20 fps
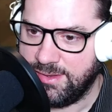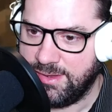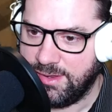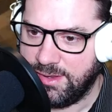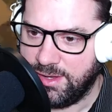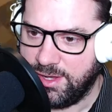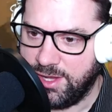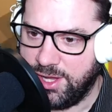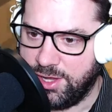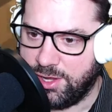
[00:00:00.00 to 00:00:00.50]

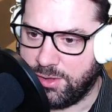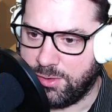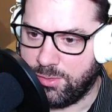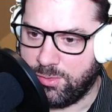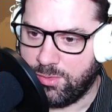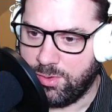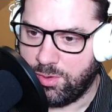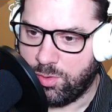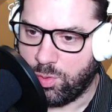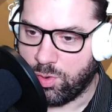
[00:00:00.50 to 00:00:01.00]
you
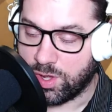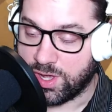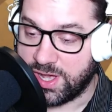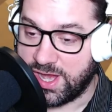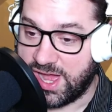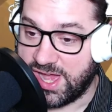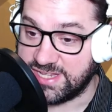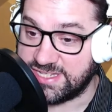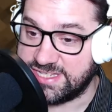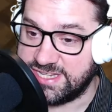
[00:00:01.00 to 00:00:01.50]
know, or
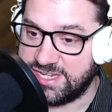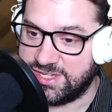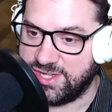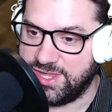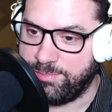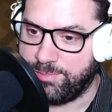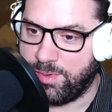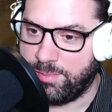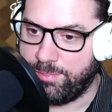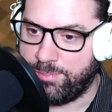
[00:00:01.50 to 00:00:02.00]

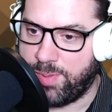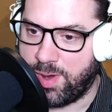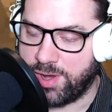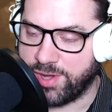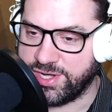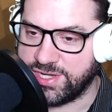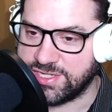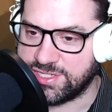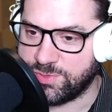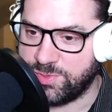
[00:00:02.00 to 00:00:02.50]
constantly
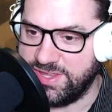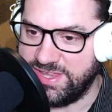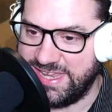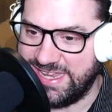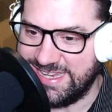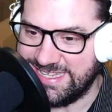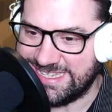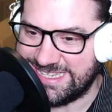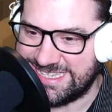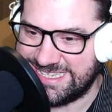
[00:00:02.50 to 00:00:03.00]
bombard us with
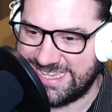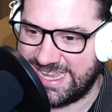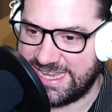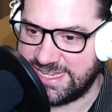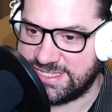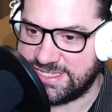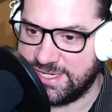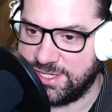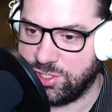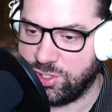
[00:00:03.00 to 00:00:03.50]

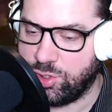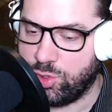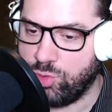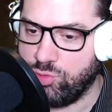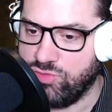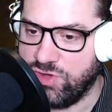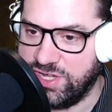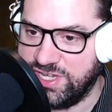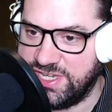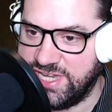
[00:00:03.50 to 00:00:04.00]
incessant,
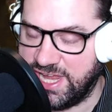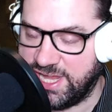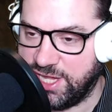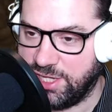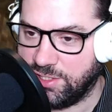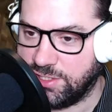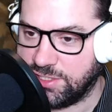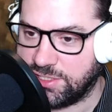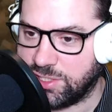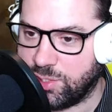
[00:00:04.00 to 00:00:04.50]

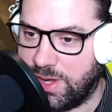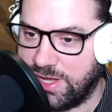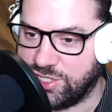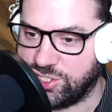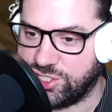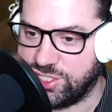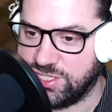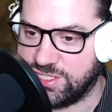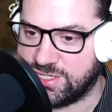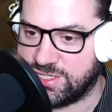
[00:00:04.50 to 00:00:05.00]
ridiculous
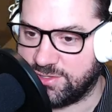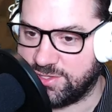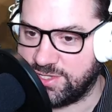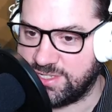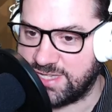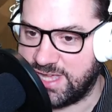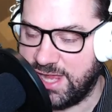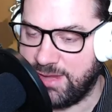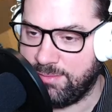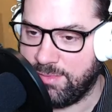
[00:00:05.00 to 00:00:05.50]
questions all the
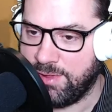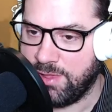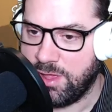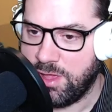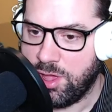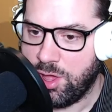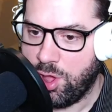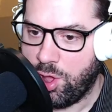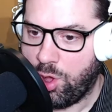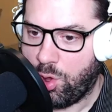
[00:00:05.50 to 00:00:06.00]
time.
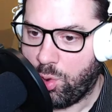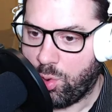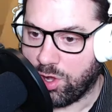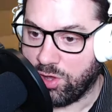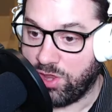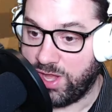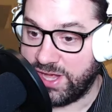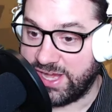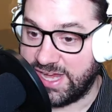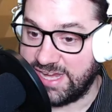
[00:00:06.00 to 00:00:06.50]
Or
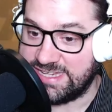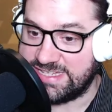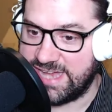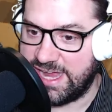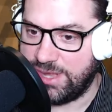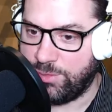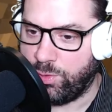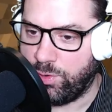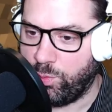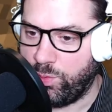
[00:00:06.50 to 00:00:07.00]
like I
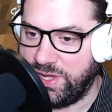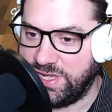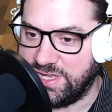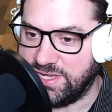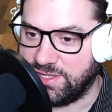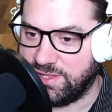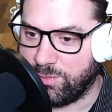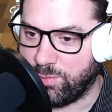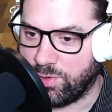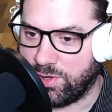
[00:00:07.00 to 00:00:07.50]
said, when we
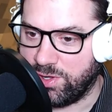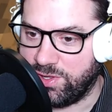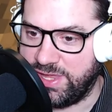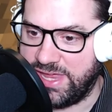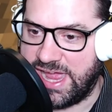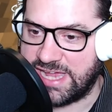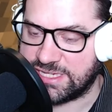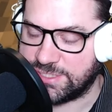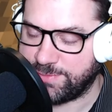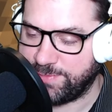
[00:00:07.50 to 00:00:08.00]
deliberately
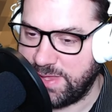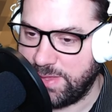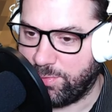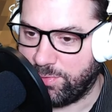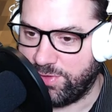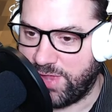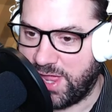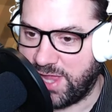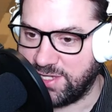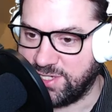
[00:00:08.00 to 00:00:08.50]
ask people
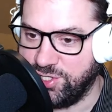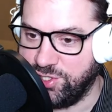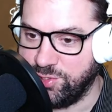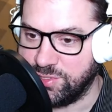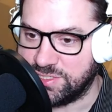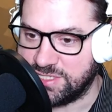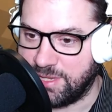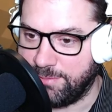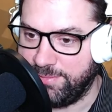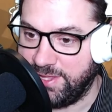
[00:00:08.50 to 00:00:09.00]
not to do
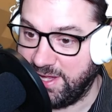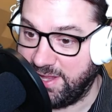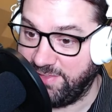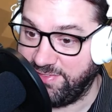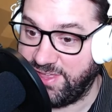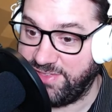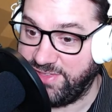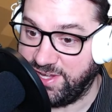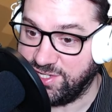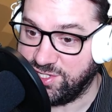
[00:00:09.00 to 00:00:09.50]
something and
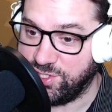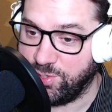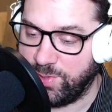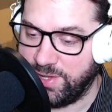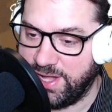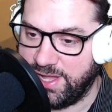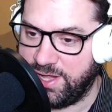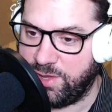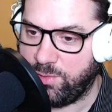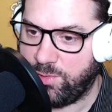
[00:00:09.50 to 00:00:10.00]
then they do
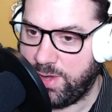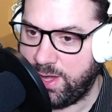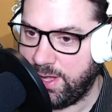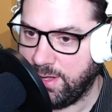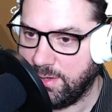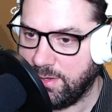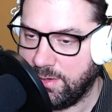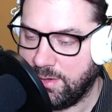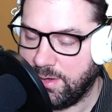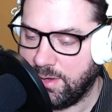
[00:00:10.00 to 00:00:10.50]
it anyway,
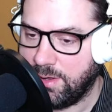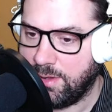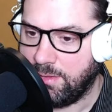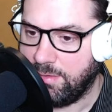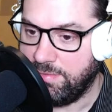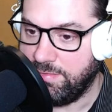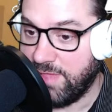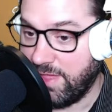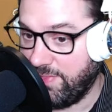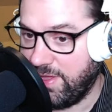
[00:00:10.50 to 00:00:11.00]

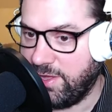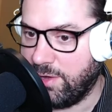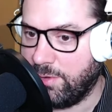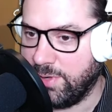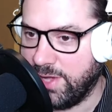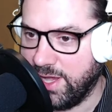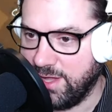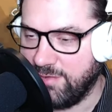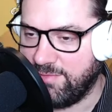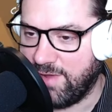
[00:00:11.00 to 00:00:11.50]
then they don't
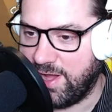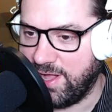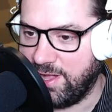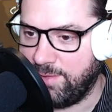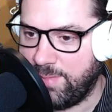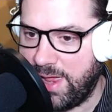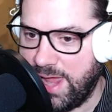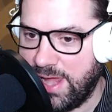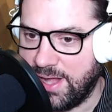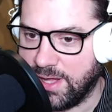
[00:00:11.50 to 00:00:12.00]
get invited
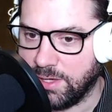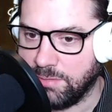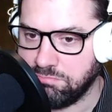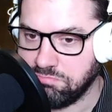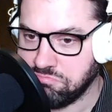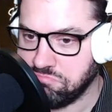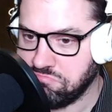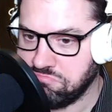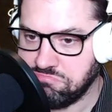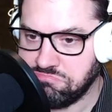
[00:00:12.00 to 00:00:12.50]
back.
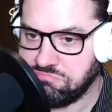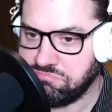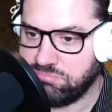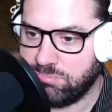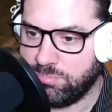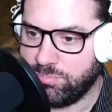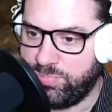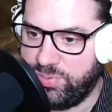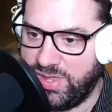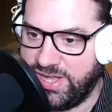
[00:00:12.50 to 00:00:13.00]

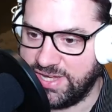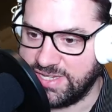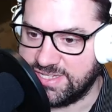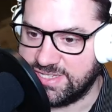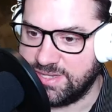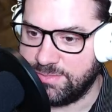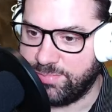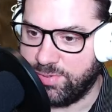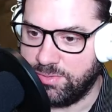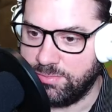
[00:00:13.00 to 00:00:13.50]
Plain and
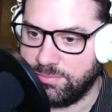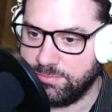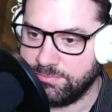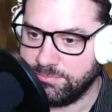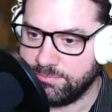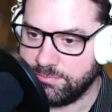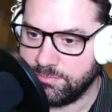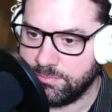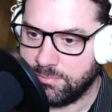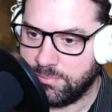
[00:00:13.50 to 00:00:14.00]
simple,
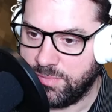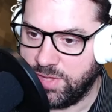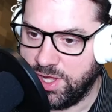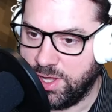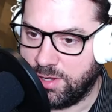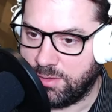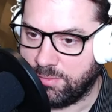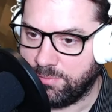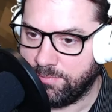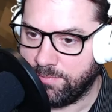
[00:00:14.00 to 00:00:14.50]
you
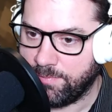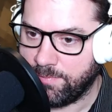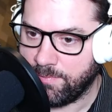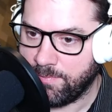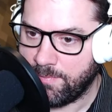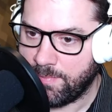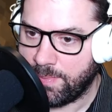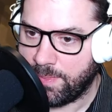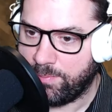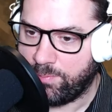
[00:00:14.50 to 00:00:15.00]
know,
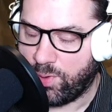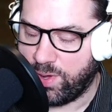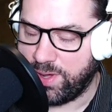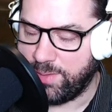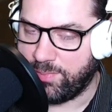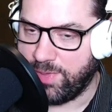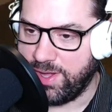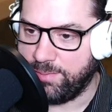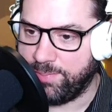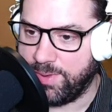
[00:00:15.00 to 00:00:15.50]
point
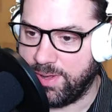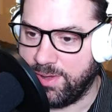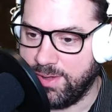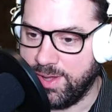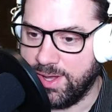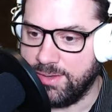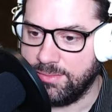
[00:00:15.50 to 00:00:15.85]
blank period,